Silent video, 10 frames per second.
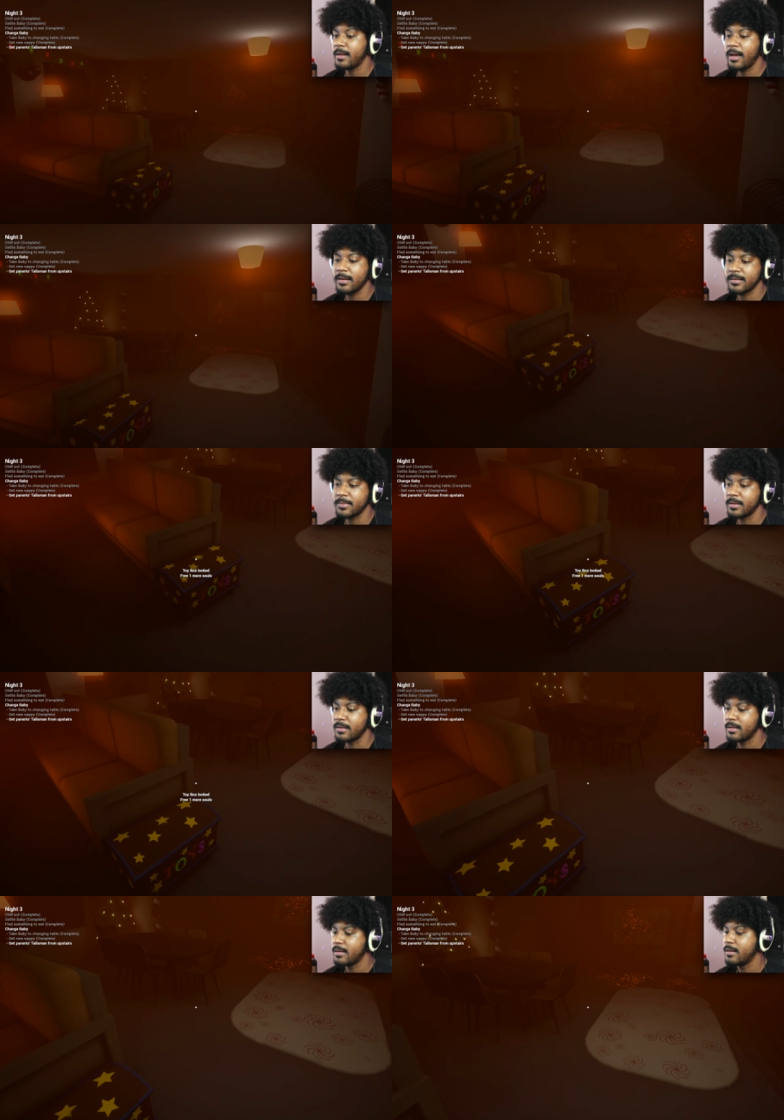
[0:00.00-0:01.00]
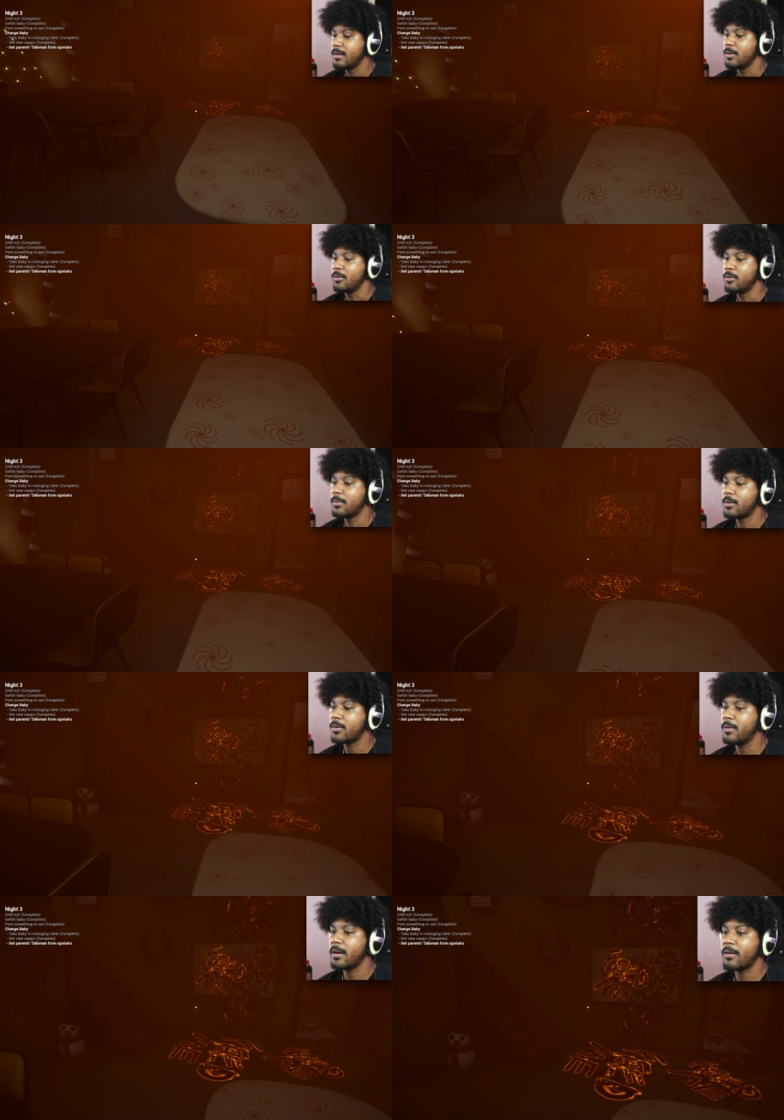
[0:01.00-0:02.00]
talisman. Umo
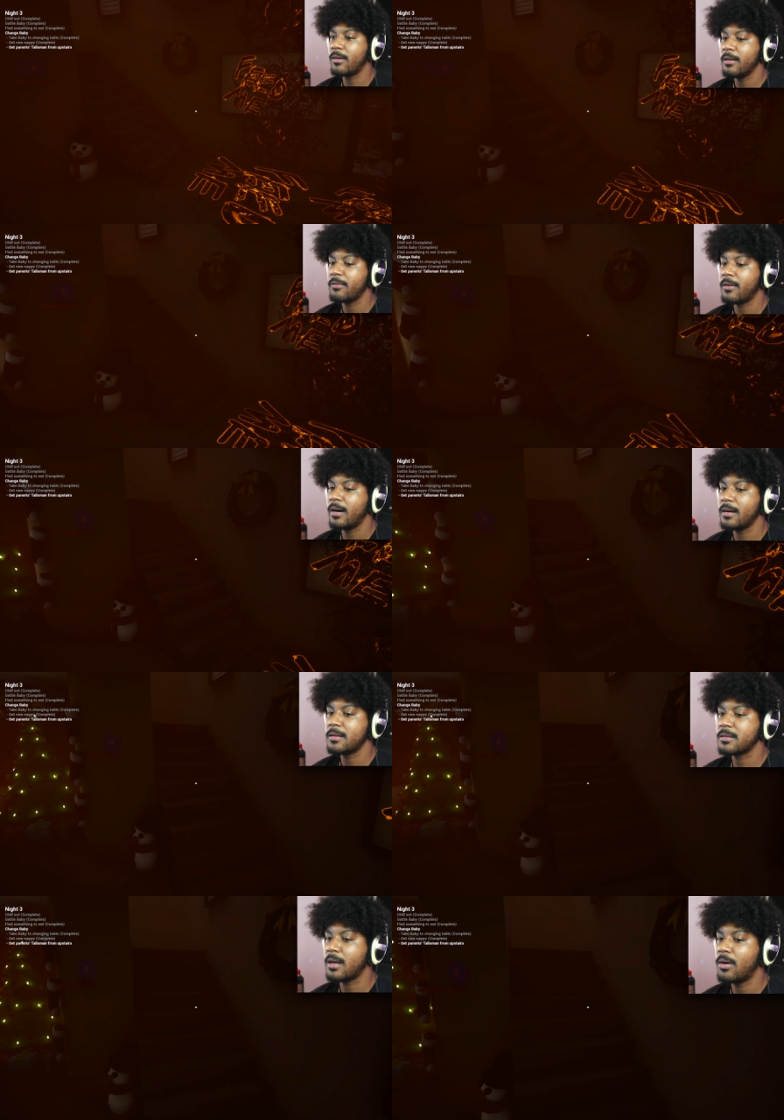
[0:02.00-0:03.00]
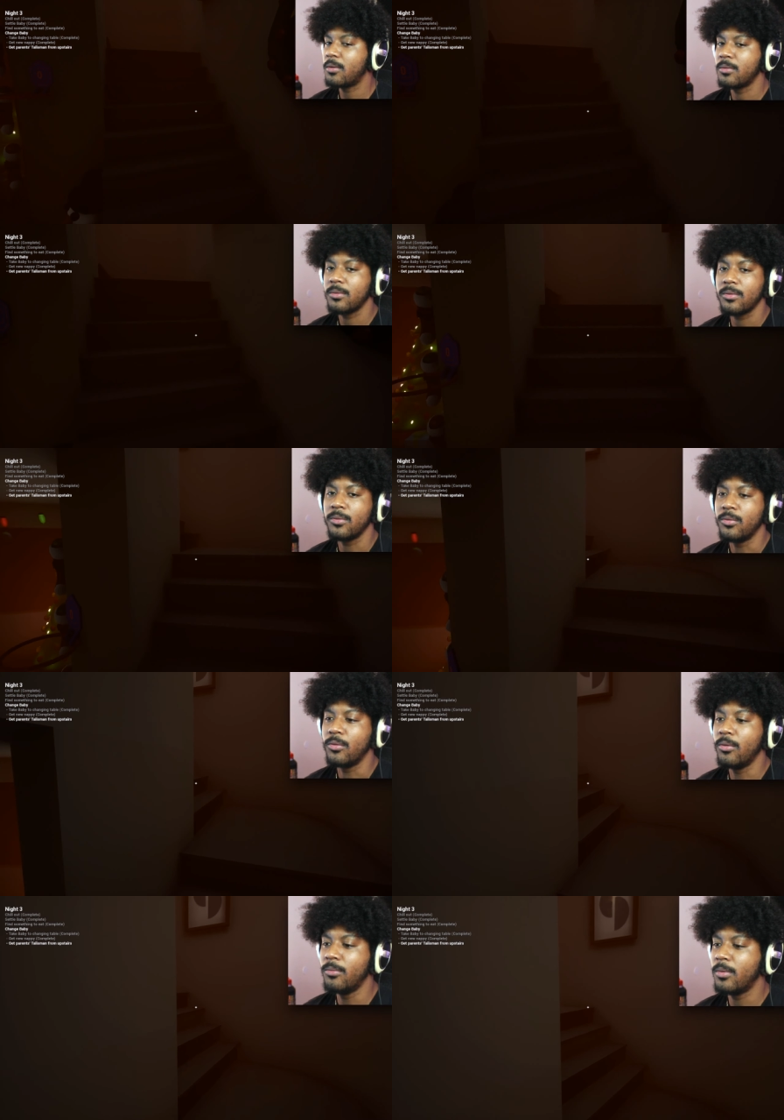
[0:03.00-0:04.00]
Guego I fight soul.
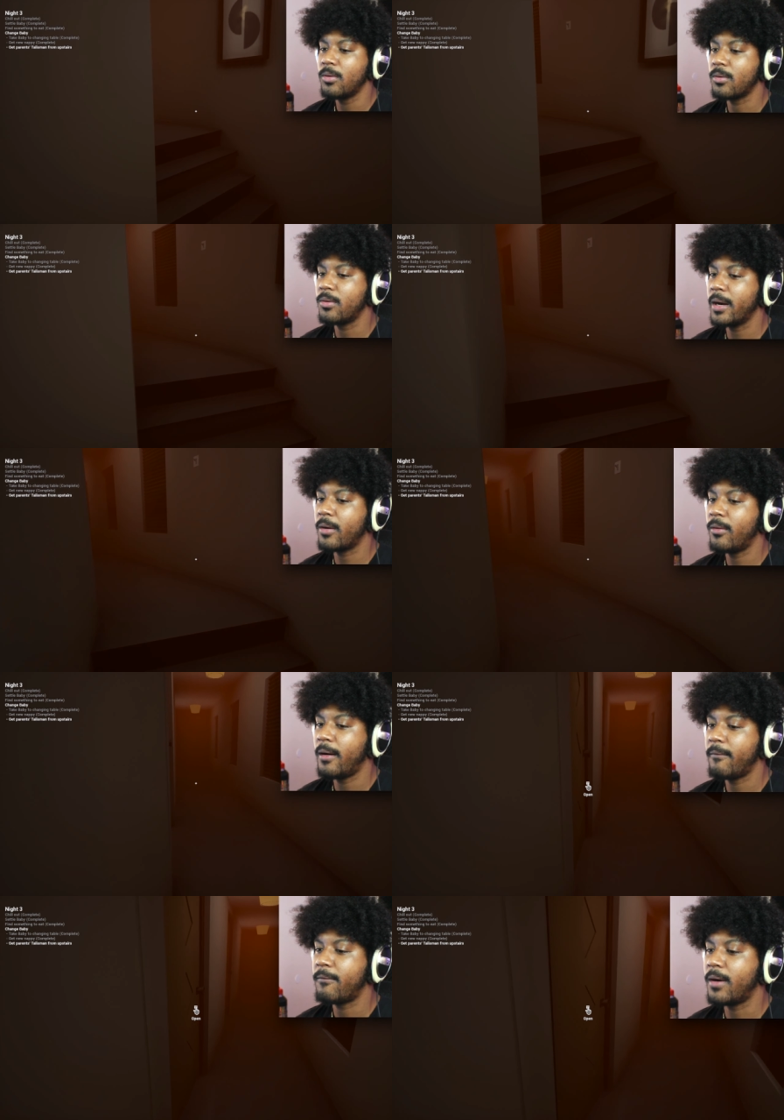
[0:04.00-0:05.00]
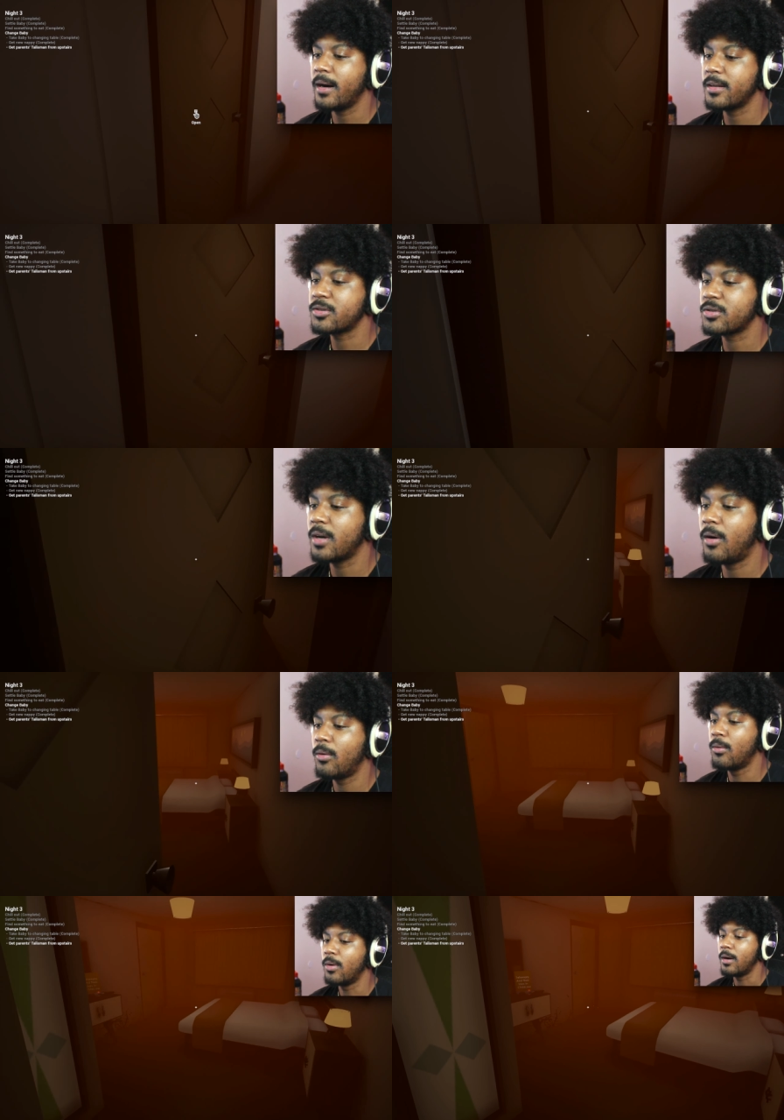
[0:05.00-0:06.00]
Umo Guego I fight the
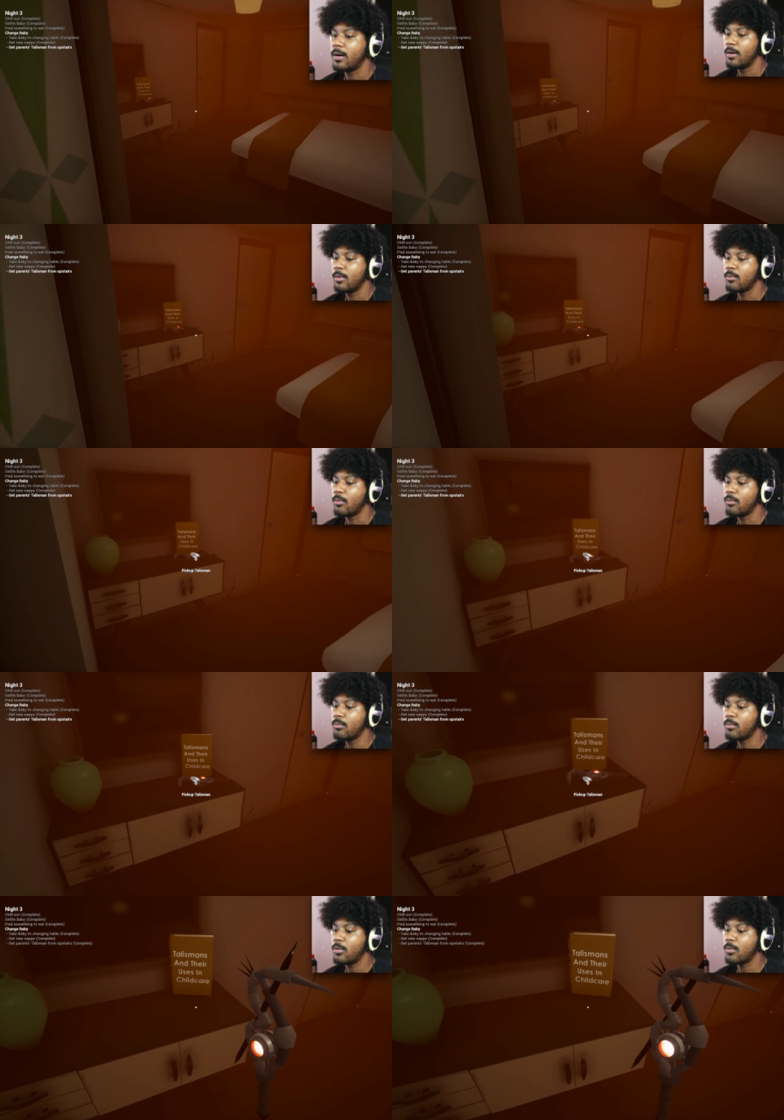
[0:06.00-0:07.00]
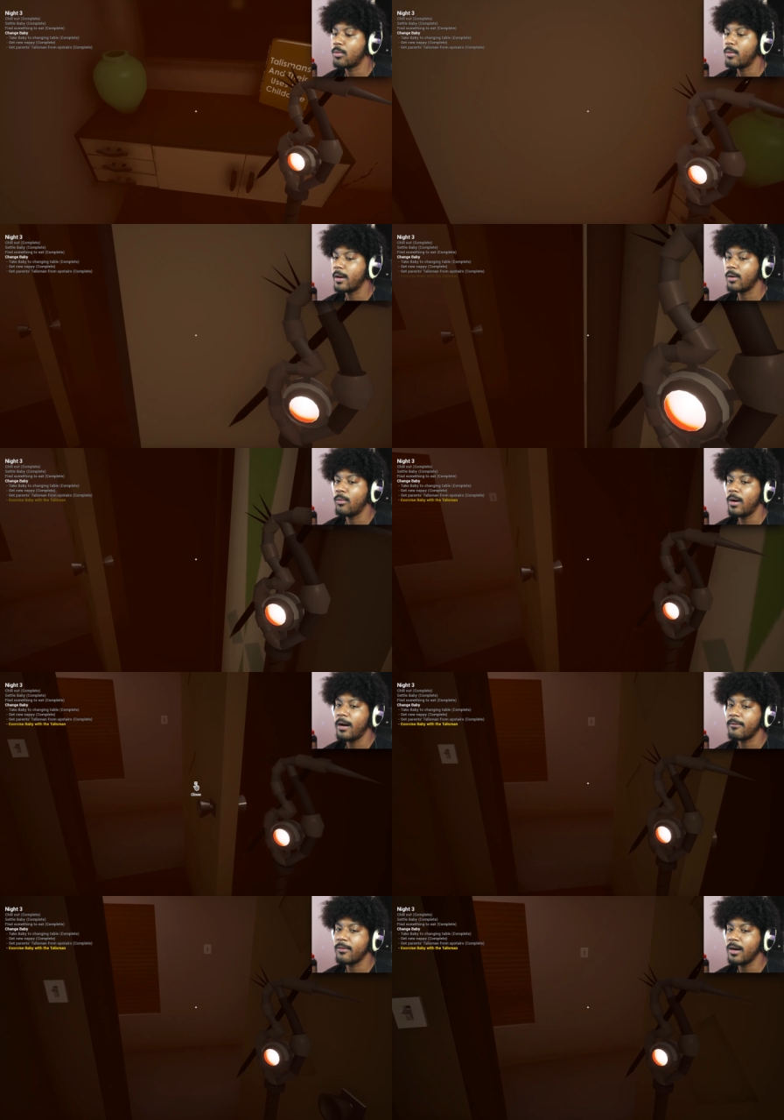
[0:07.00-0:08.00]
soul more wig
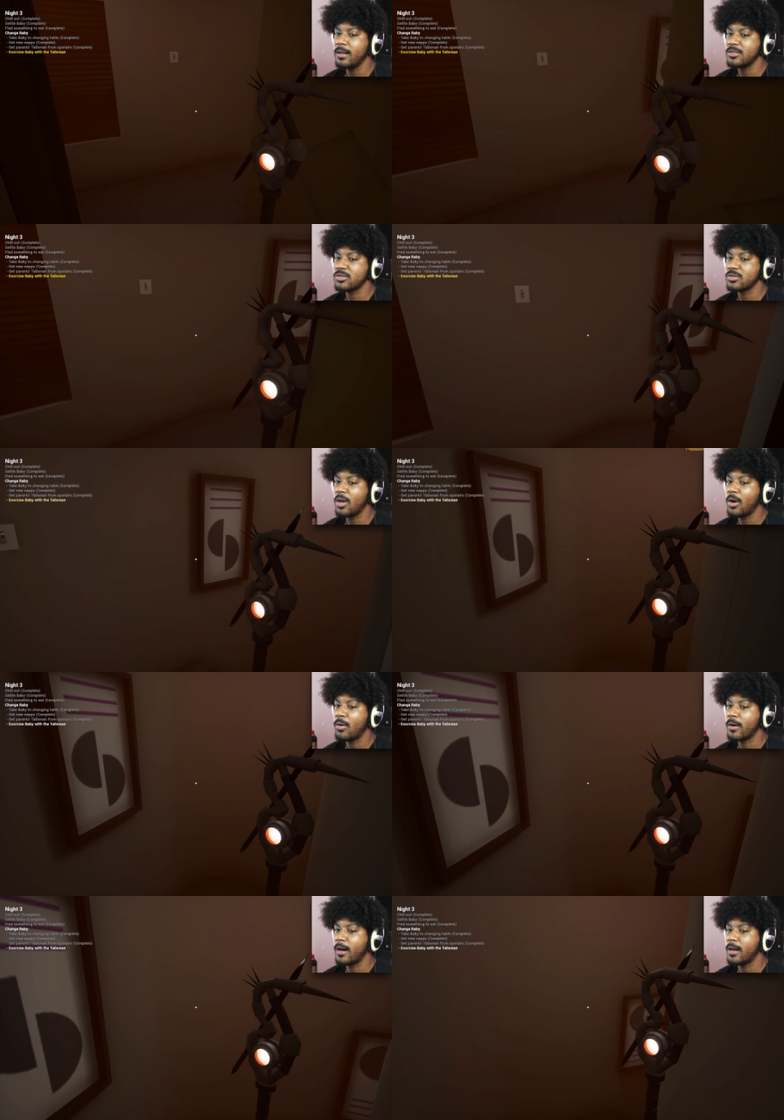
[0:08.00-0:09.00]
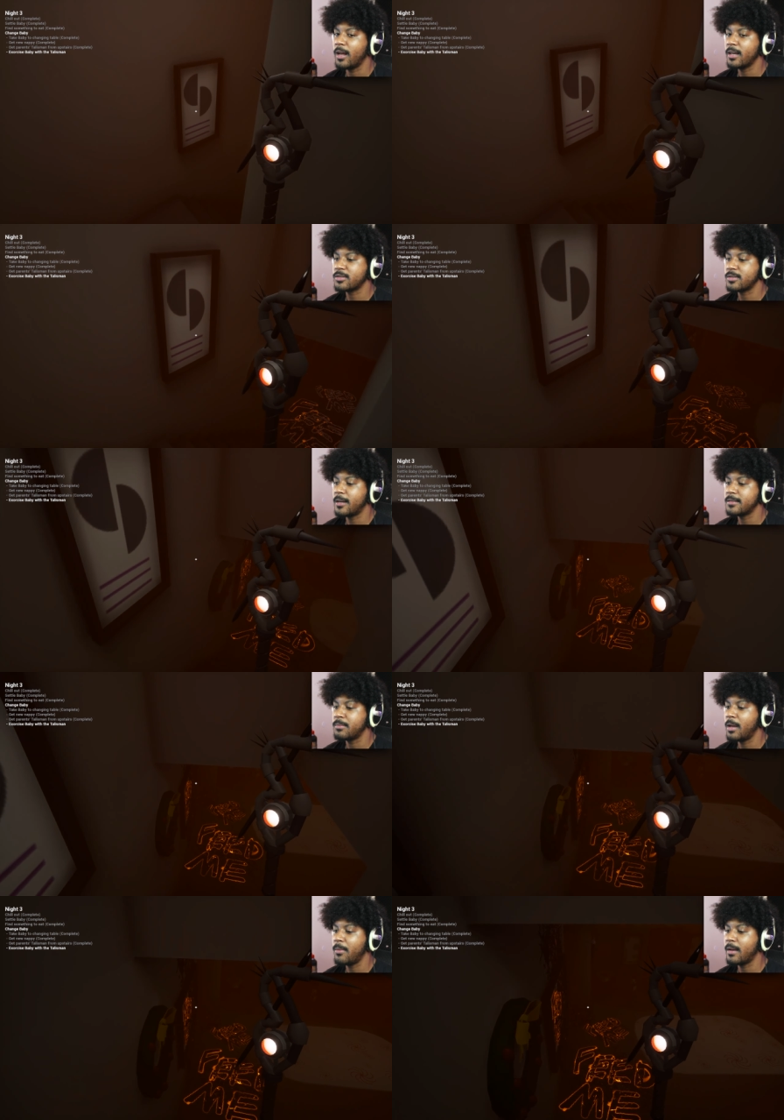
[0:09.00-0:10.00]
waff out not soul. Gotta exercise the
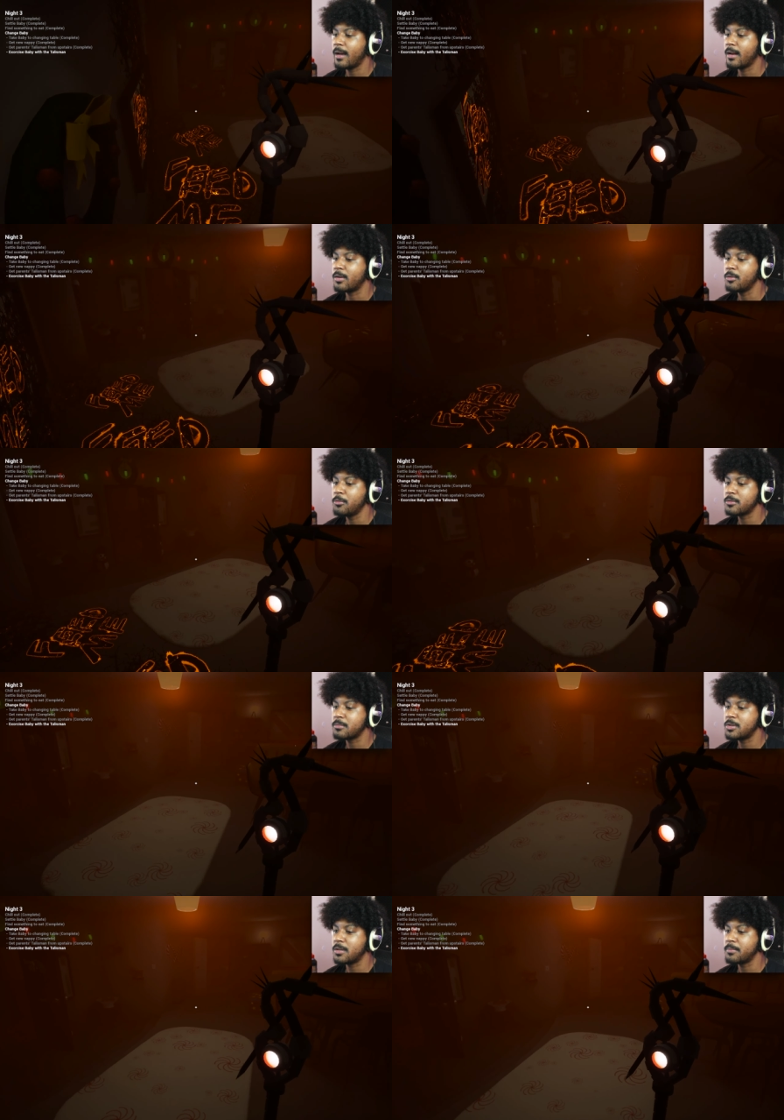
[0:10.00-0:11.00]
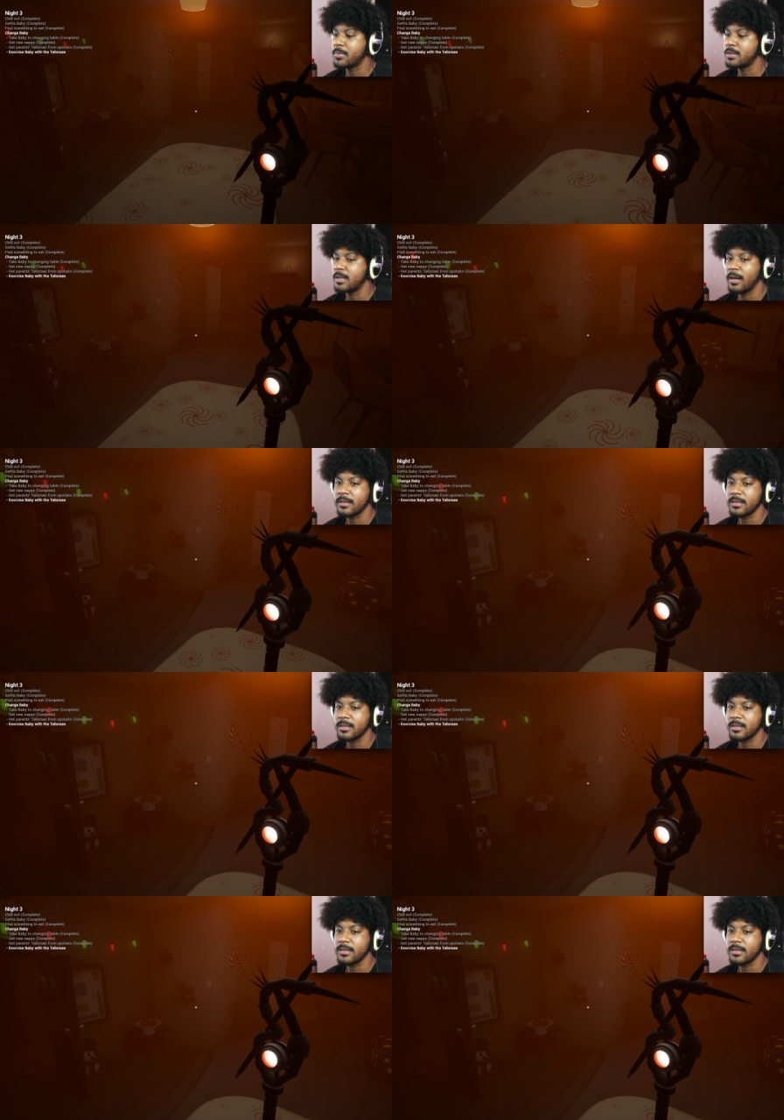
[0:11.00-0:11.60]
baby, gotta do some jumping jacks.